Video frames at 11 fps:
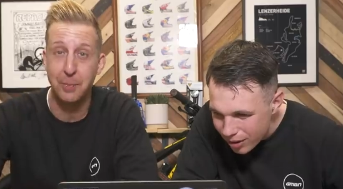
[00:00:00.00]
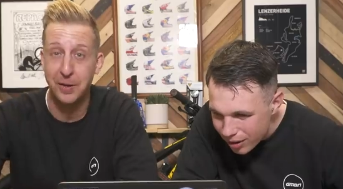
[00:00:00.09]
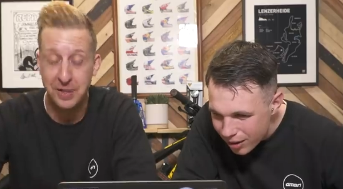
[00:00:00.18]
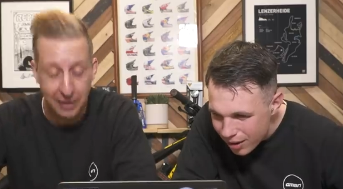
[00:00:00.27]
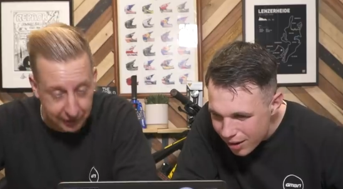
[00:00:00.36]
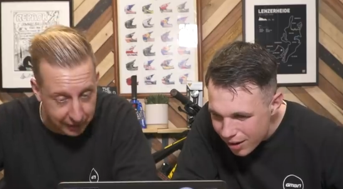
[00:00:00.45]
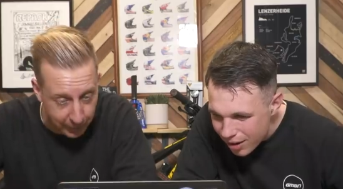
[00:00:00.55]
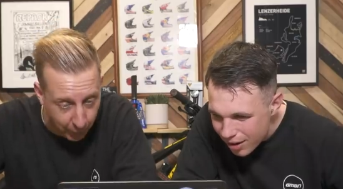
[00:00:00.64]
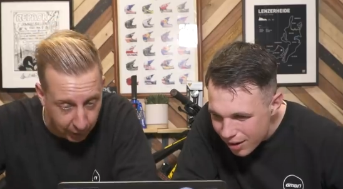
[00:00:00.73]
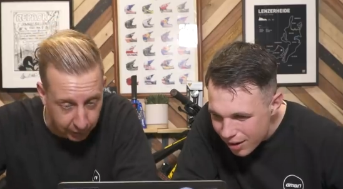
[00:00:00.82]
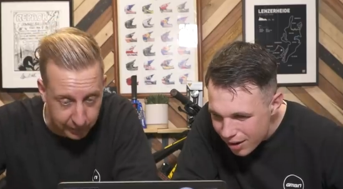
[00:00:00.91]
Speaker 1: too busy looking at your
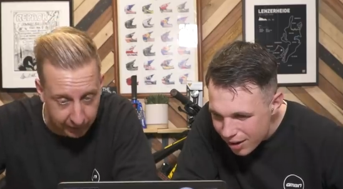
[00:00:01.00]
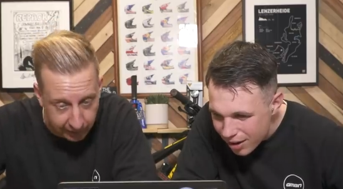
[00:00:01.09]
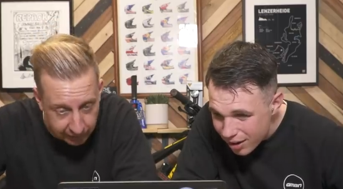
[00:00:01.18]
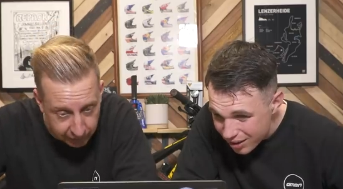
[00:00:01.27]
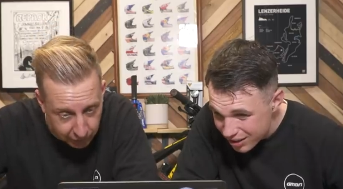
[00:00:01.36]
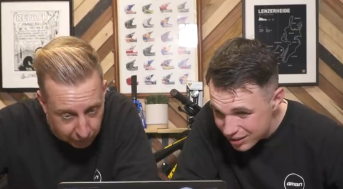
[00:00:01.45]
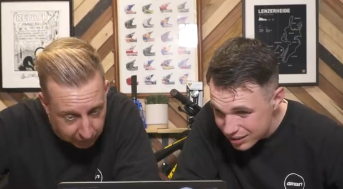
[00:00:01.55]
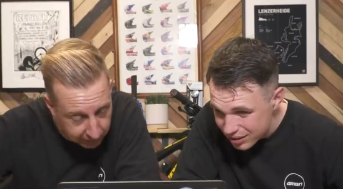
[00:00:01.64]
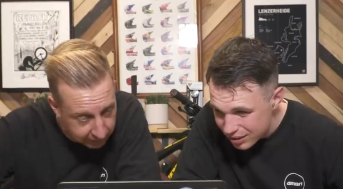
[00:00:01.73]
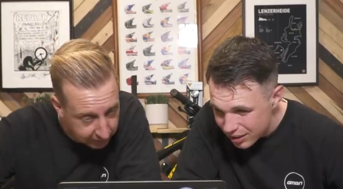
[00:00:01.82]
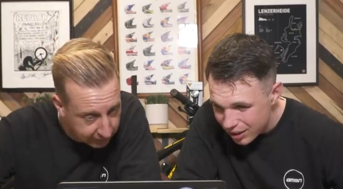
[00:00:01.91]
bike. We don't need to talk.
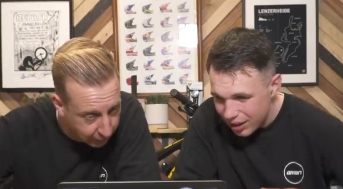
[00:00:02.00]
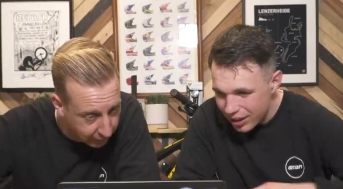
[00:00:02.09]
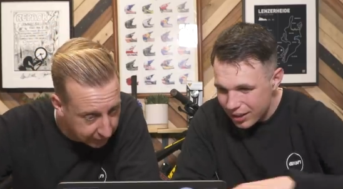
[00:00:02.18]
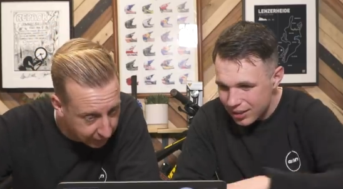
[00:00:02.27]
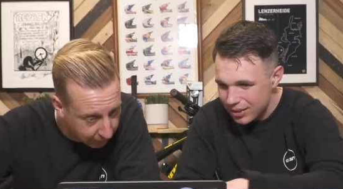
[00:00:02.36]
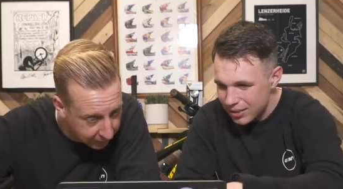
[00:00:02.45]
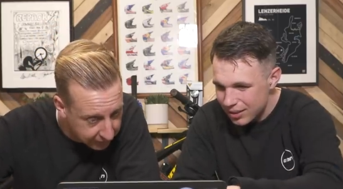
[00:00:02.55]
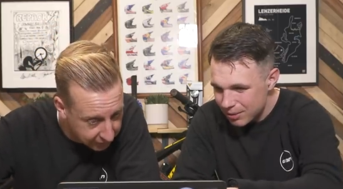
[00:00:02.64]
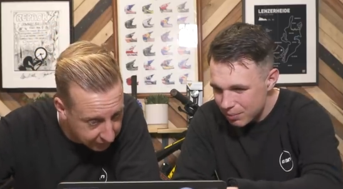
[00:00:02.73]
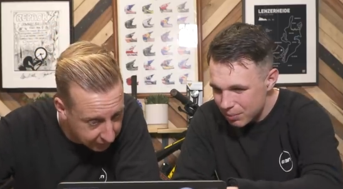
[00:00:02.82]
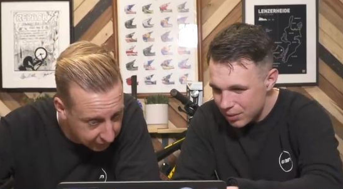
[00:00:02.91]
I like in the
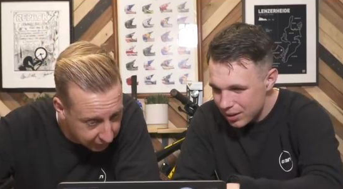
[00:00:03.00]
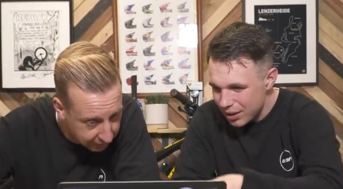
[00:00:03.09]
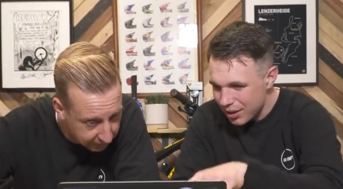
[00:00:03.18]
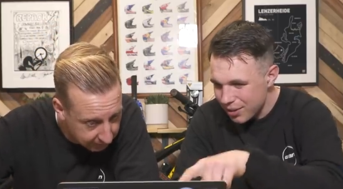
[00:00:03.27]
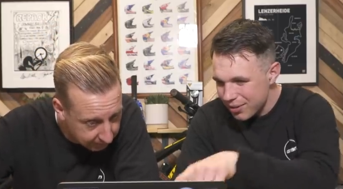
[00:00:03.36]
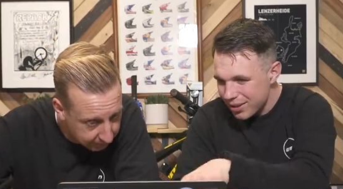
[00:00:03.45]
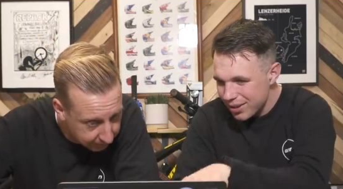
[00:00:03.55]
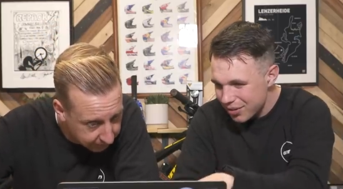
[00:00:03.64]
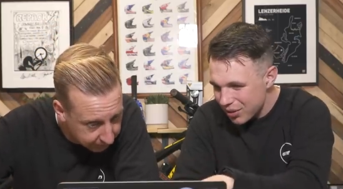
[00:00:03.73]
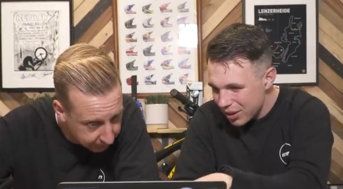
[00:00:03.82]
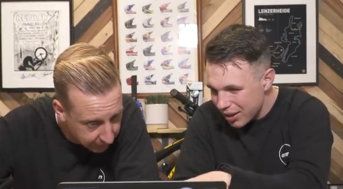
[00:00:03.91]
pictures of this.
Speaker 2: You know,
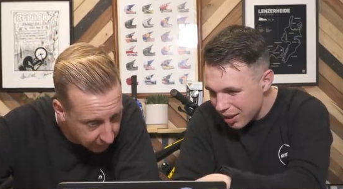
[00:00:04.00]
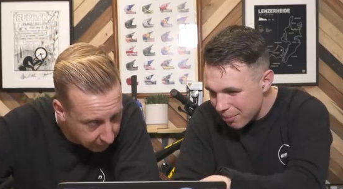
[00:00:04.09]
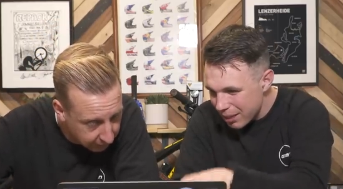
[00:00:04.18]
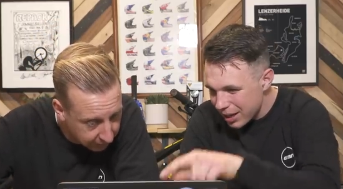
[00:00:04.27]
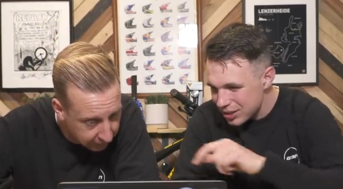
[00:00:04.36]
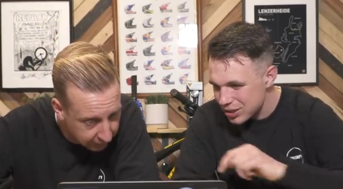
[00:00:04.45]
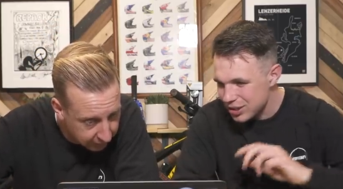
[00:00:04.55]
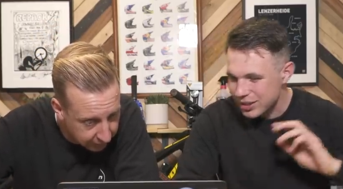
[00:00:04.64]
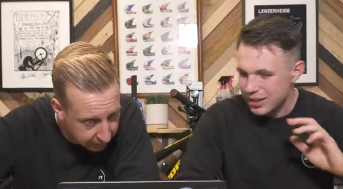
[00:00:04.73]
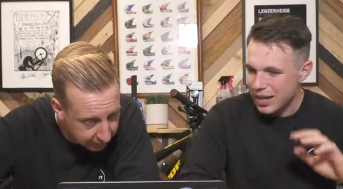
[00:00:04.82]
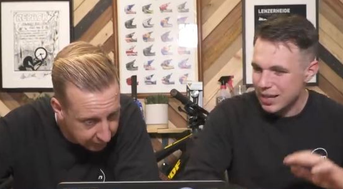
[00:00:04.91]
the colour matched
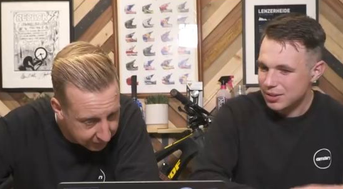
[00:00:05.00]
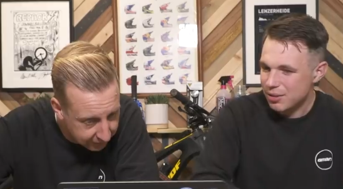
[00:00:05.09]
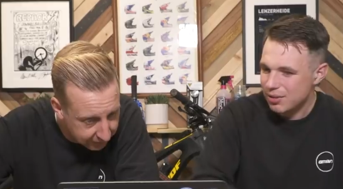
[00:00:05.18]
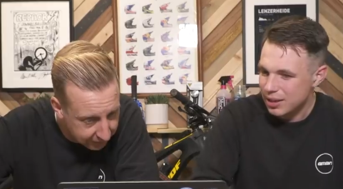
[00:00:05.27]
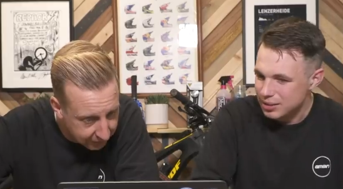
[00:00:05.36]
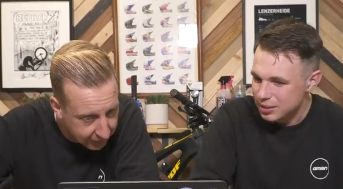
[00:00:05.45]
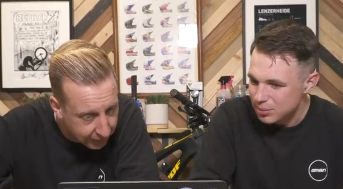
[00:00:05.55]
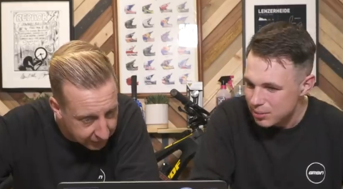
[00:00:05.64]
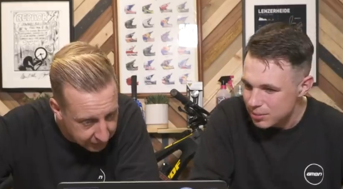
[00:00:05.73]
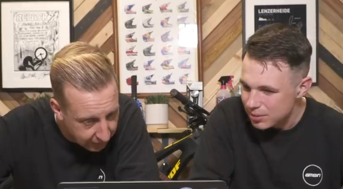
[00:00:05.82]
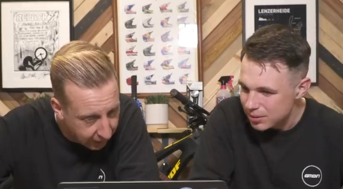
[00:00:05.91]
exo cranks as
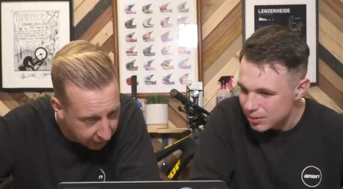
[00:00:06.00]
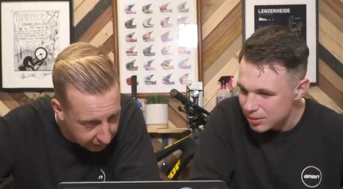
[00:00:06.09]
well.
Speaker 1: Yeah,